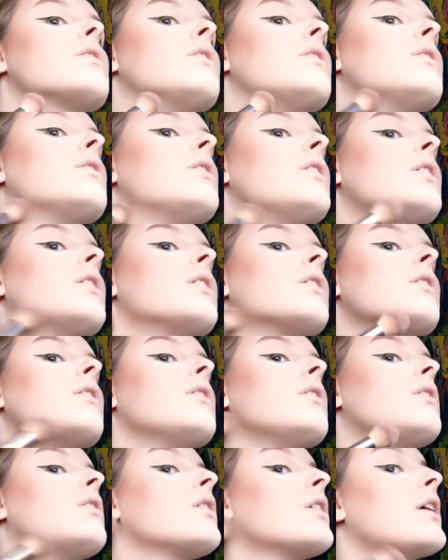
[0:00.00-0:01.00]
Go like
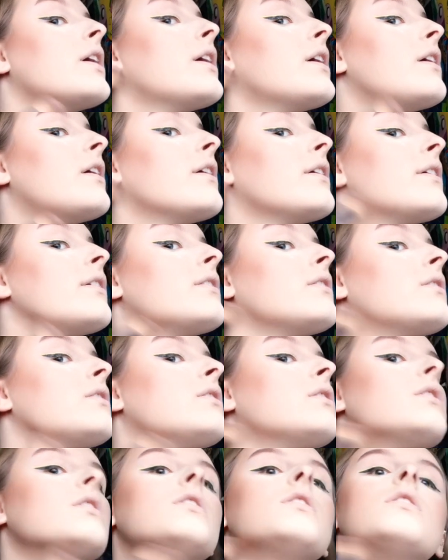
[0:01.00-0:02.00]
along here.
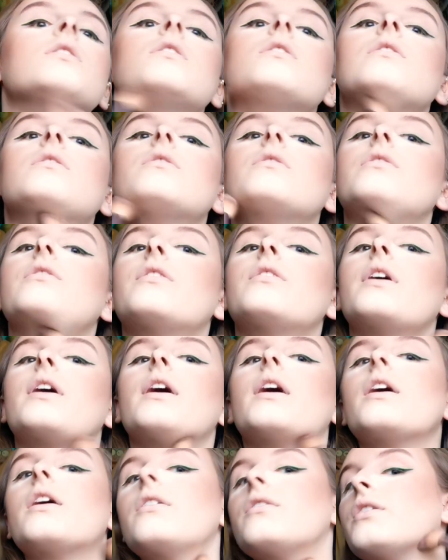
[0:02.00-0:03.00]

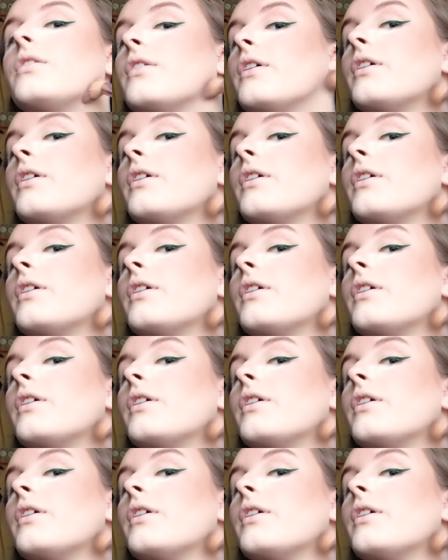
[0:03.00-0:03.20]
Very,